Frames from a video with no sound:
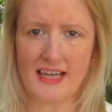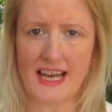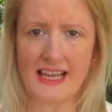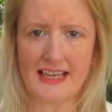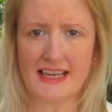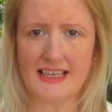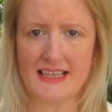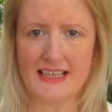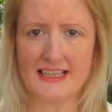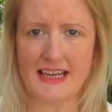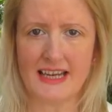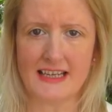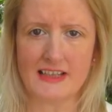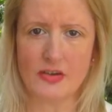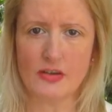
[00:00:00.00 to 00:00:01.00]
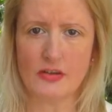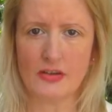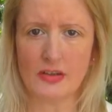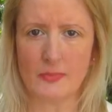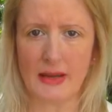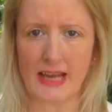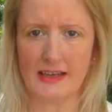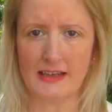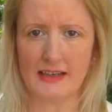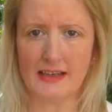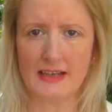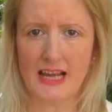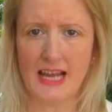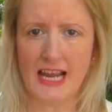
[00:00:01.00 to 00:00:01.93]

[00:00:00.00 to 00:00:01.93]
and that is a new look pattern,